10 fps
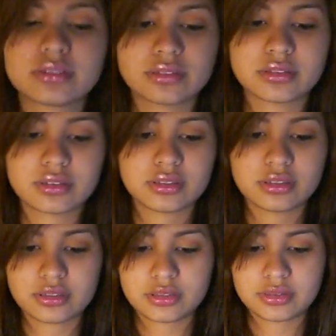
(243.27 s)

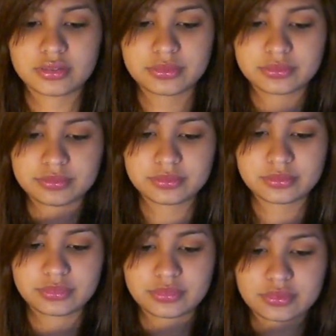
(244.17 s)

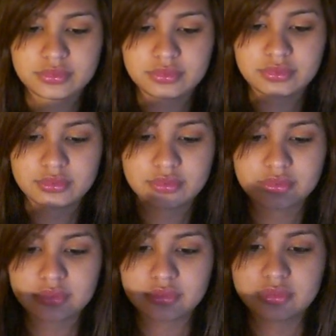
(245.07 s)

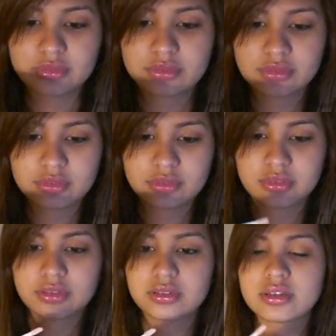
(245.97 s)

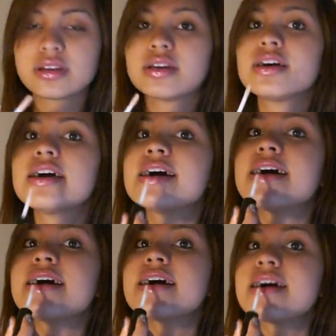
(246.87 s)

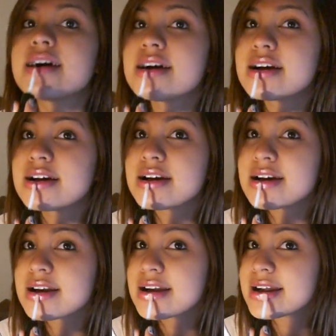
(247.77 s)

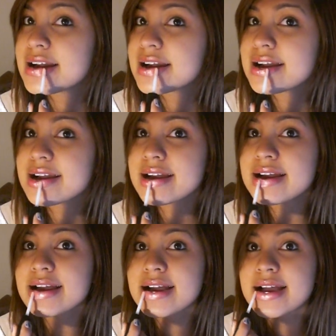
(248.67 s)

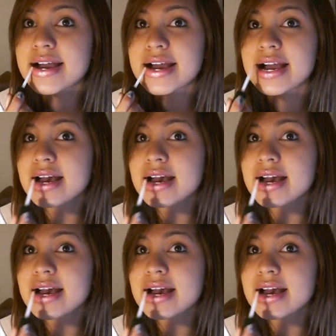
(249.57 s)
Nothing is said.